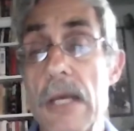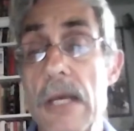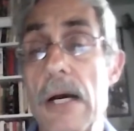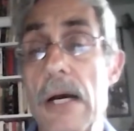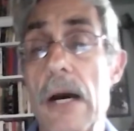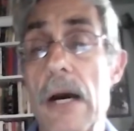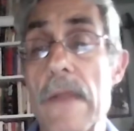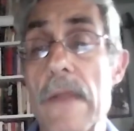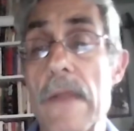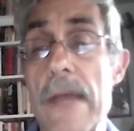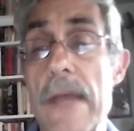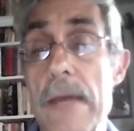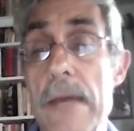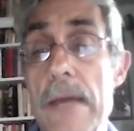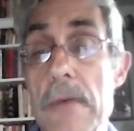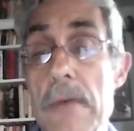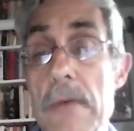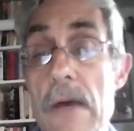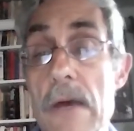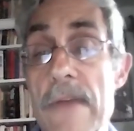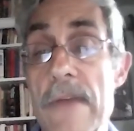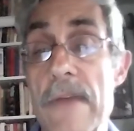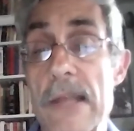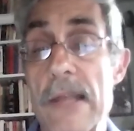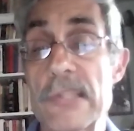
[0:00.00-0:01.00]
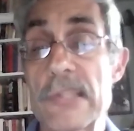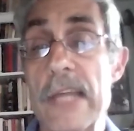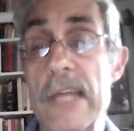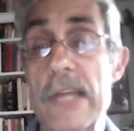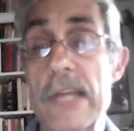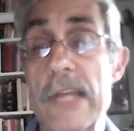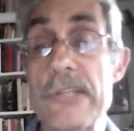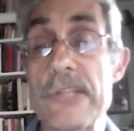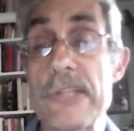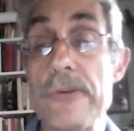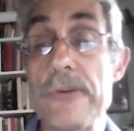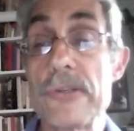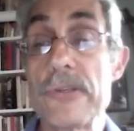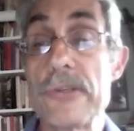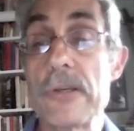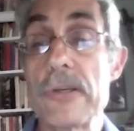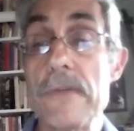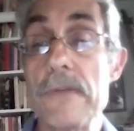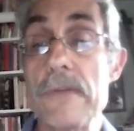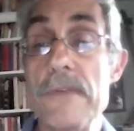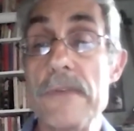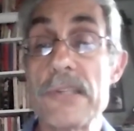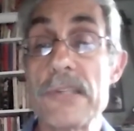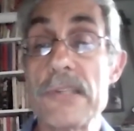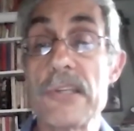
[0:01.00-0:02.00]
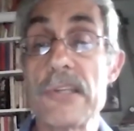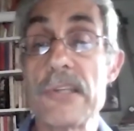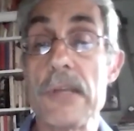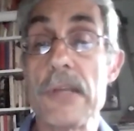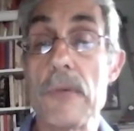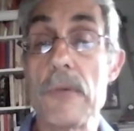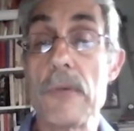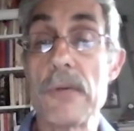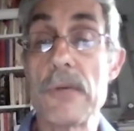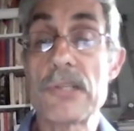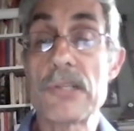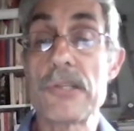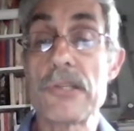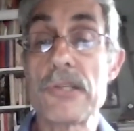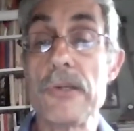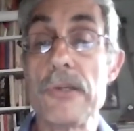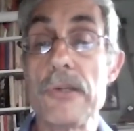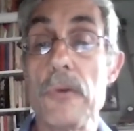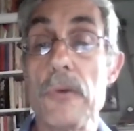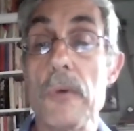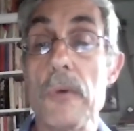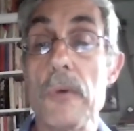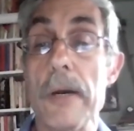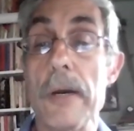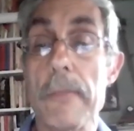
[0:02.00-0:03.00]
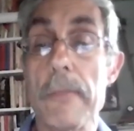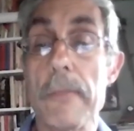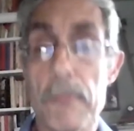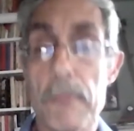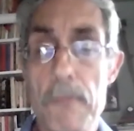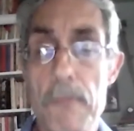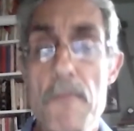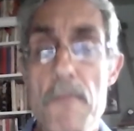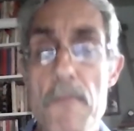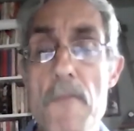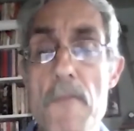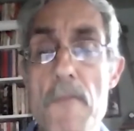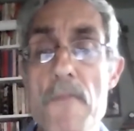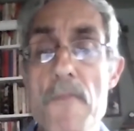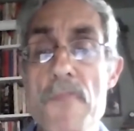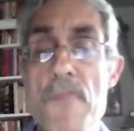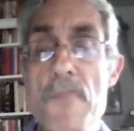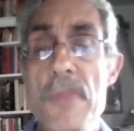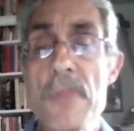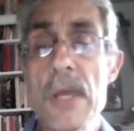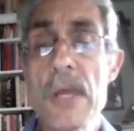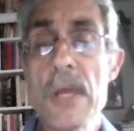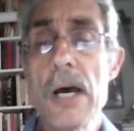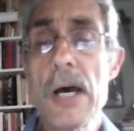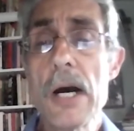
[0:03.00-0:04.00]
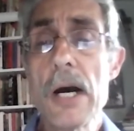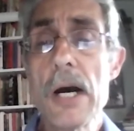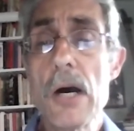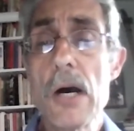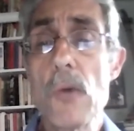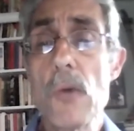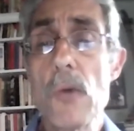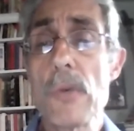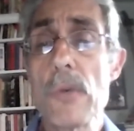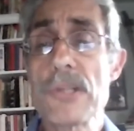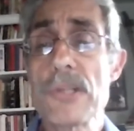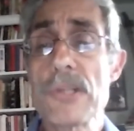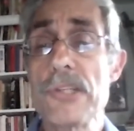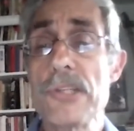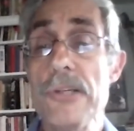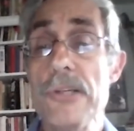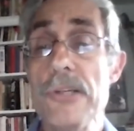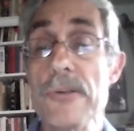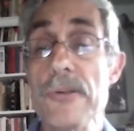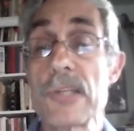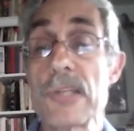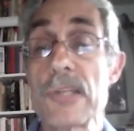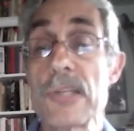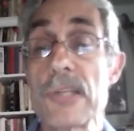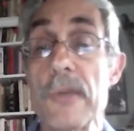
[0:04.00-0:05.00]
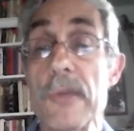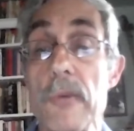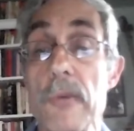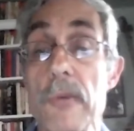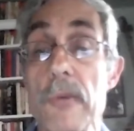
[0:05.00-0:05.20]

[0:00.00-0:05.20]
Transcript: on that, on that statue should the city wish to, uh, uh, wish to do something